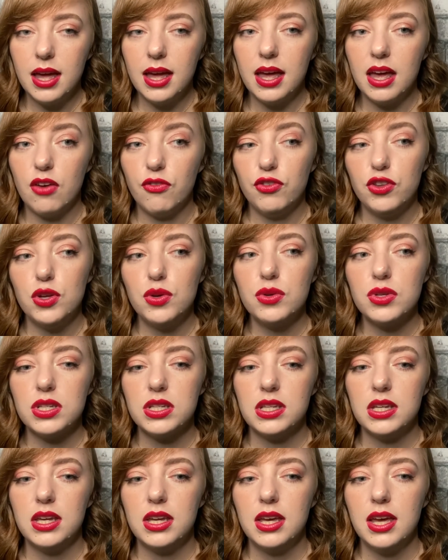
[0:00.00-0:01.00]
If you
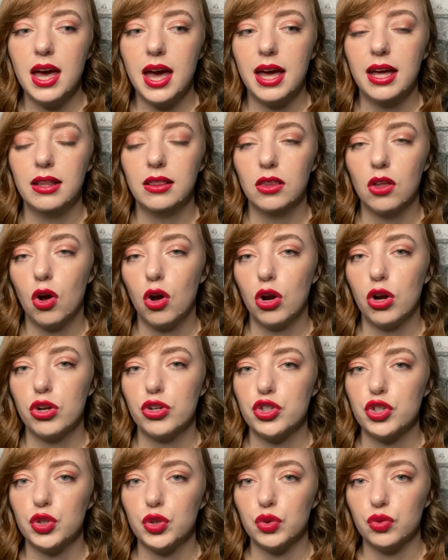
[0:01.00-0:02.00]
see a
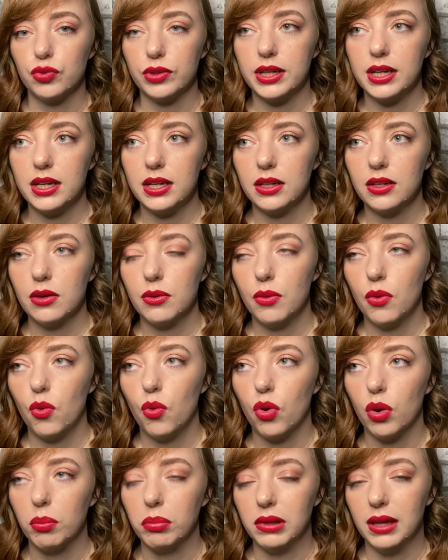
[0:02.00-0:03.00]
large green
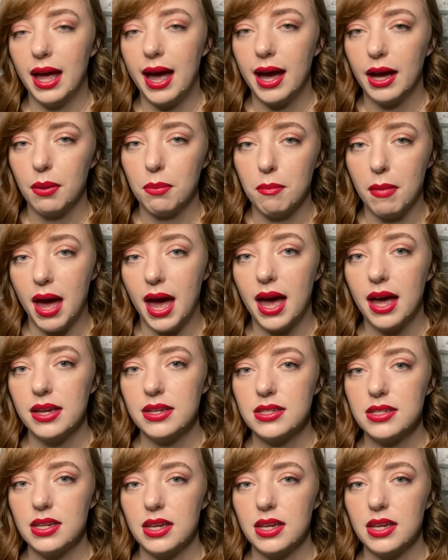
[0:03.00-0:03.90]
or black mass,